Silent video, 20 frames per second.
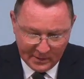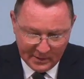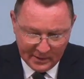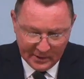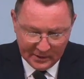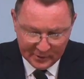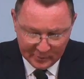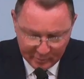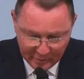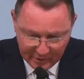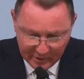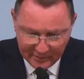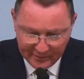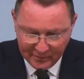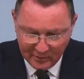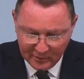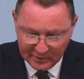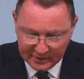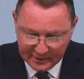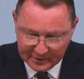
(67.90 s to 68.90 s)
It's
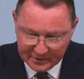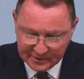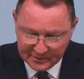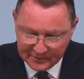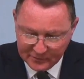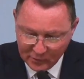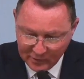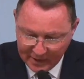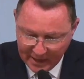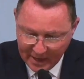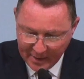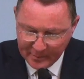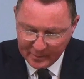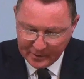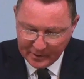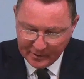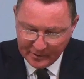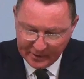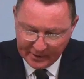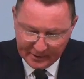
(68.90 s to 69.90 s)
beautiful in its
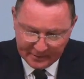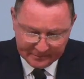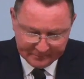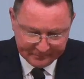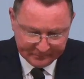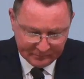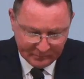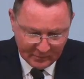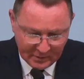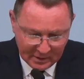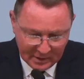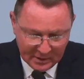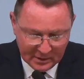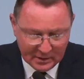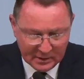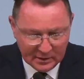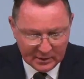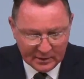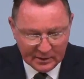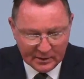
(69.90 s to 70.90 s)
vocabulary.
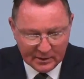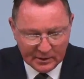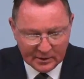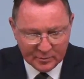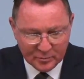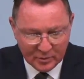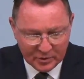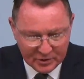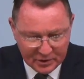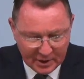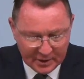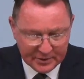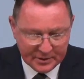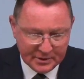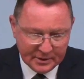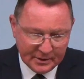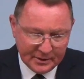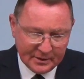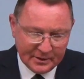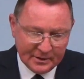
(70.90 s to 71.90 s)
It's
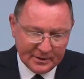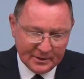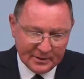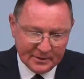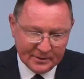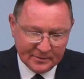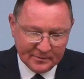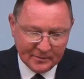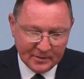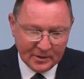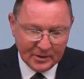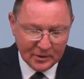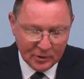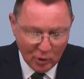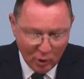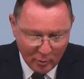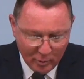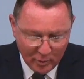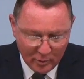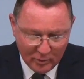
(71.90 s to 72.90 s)
majestic,
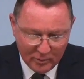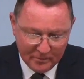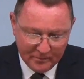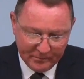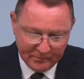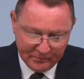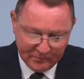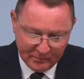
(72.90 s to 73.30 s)
noble.